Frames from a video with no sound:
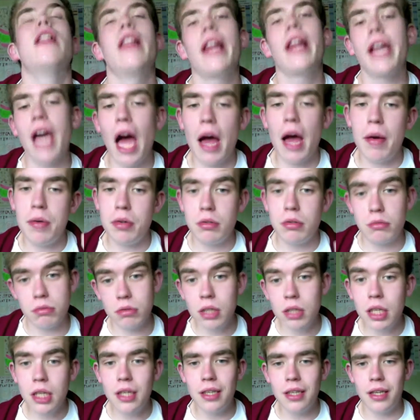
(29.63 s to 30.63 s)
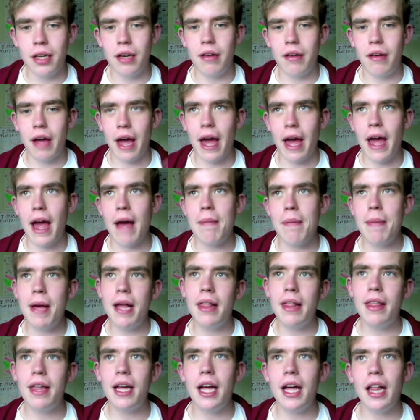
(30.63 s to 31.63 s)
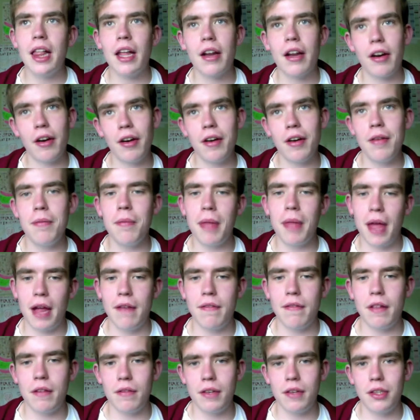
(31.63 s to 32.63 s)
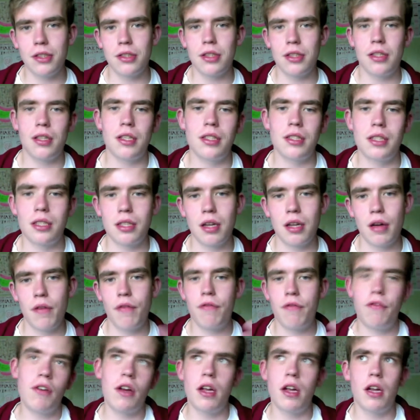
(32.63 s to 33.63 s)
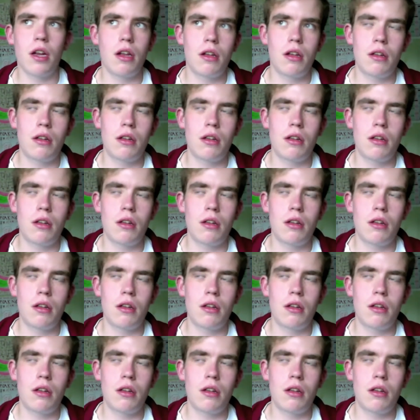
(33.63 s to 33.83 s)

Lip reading: I was reading it, okay, and basically it's a curtain laying foundation because they're so friggin'